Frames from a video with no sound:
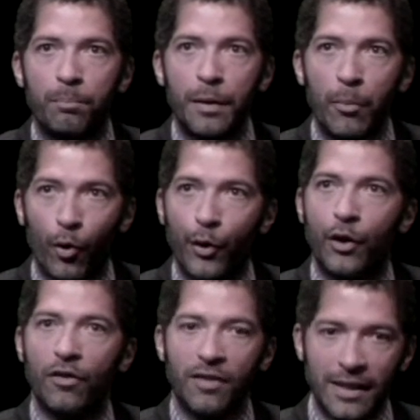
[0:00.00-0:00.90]
people are
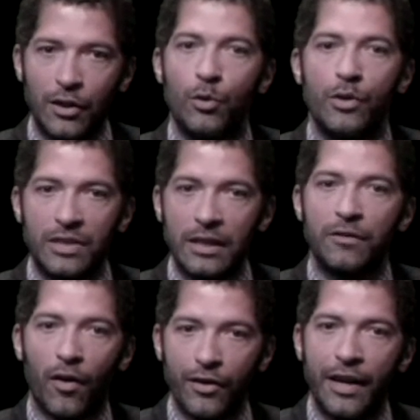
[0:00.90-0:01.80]
going to elect to do these
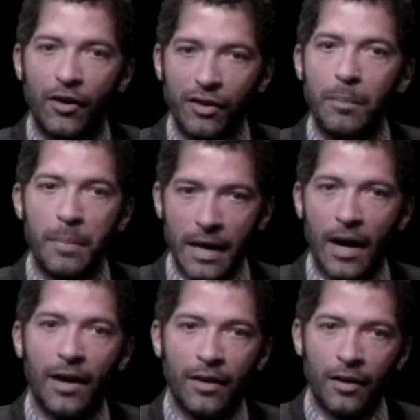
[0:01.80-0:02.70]
things voluntarily
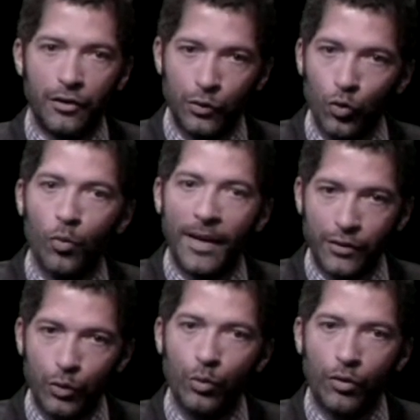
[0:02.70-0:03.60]
beyond a school by
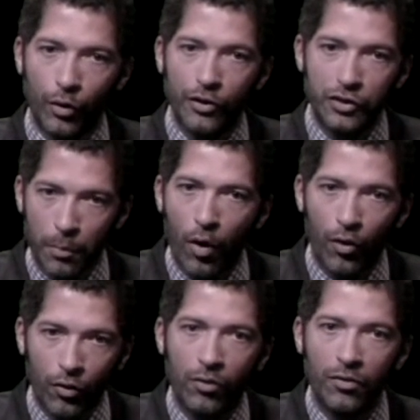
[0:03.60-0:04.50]
school or a
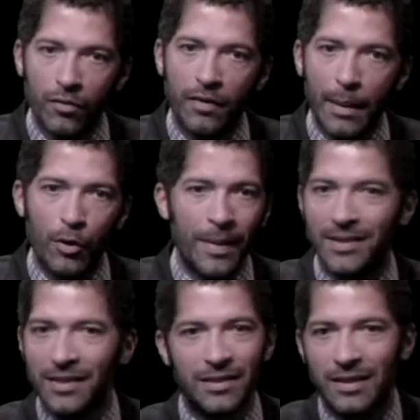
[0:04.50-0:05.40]
small neighborhood
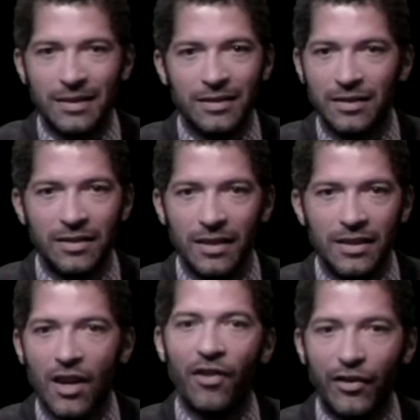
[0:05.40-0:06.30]
basis is
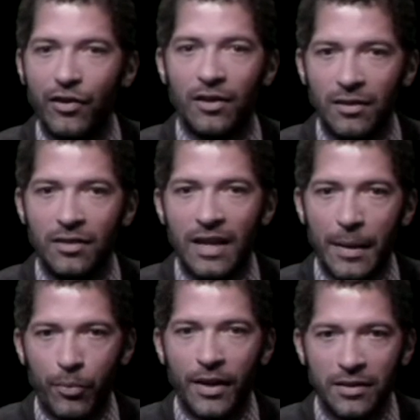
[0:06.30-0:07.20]
unlikely to
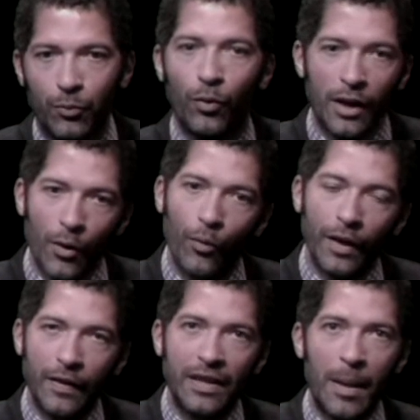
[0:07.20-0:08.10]
take place. And
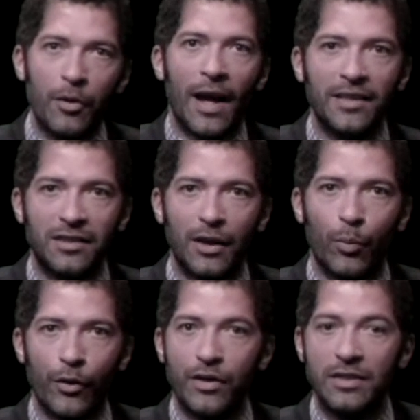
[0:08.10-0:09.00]
in the time period I studied,
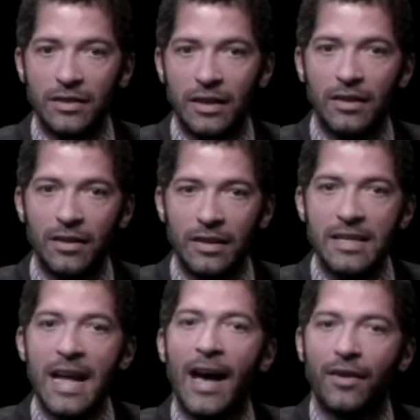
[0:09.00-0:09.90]
one of the reasons it
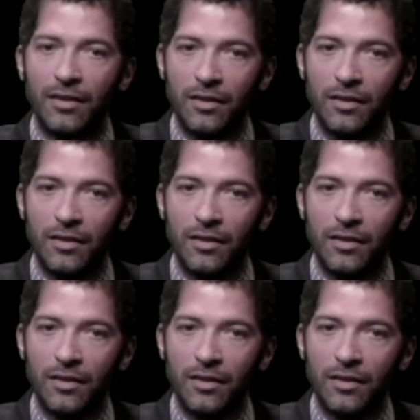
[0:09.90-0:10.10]
did not